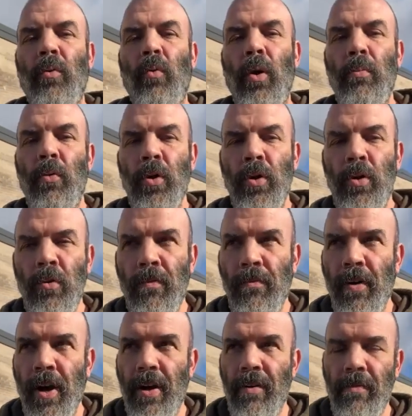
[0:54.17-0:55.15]

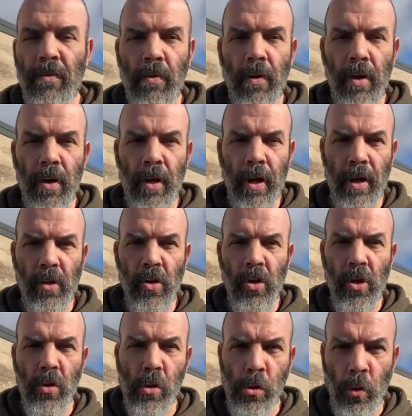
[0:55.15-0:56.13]

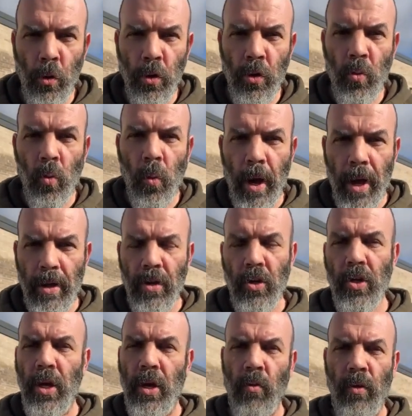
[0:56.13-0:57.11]
1.25-inch solar
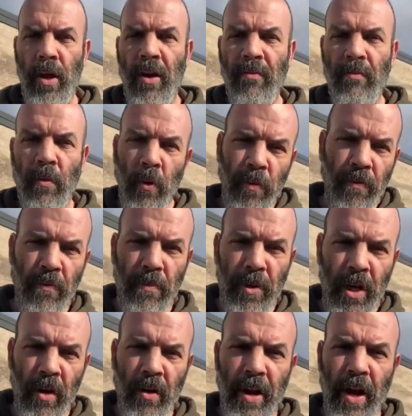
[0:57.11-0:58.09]
wedge, and we have both of them
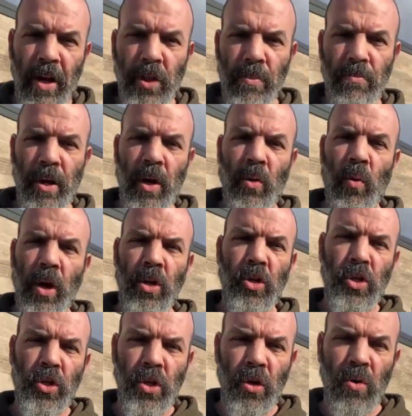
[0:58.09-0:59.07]
here in action. But I want to
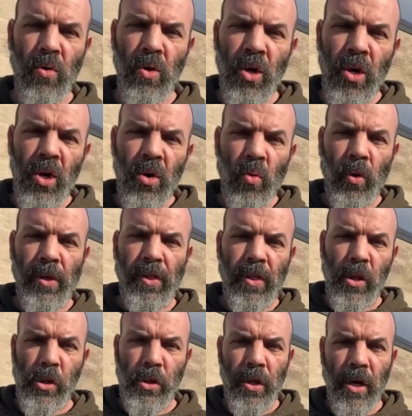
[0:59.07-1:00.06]
show what
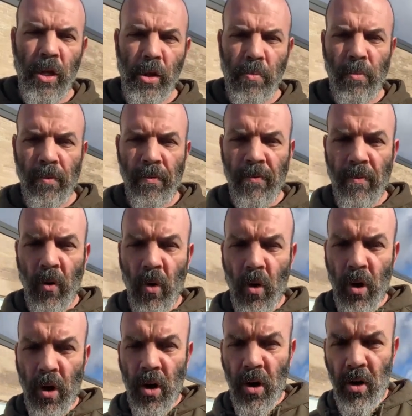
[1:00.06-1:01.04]
this does
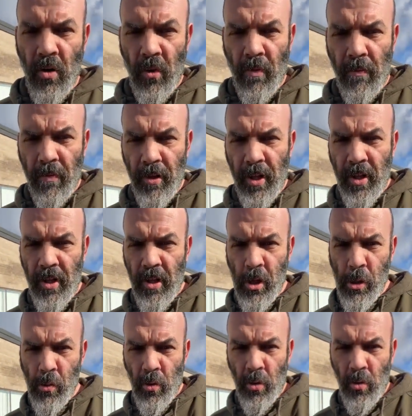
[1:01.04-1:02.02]
before. Hopefully
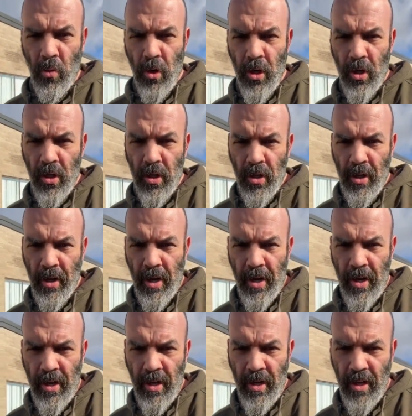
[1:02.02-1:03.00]
this will work. Can
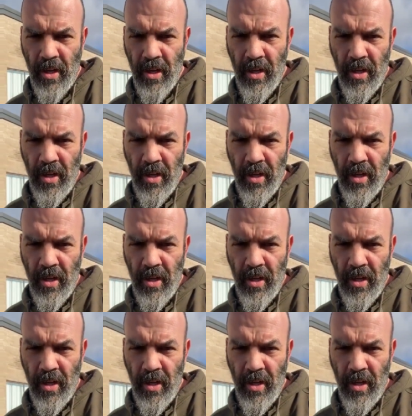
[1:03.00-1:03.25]
I